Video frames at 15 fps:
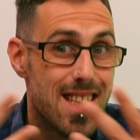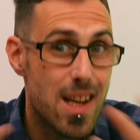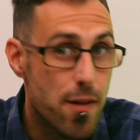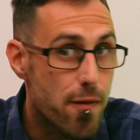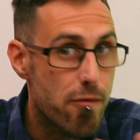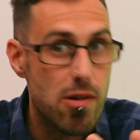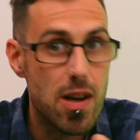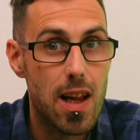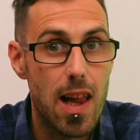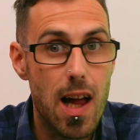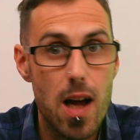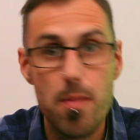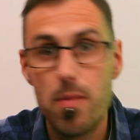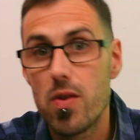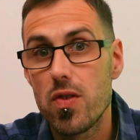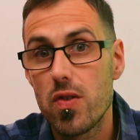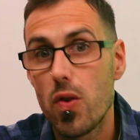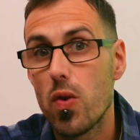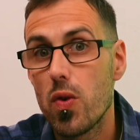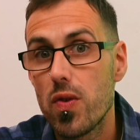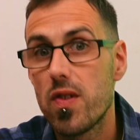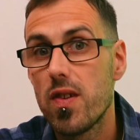different climates
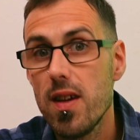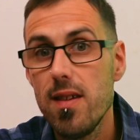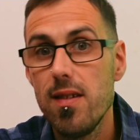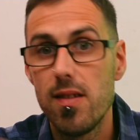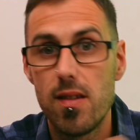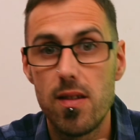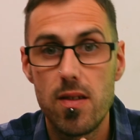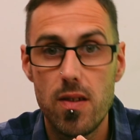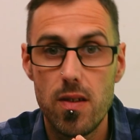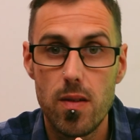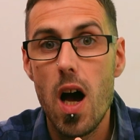or seasons.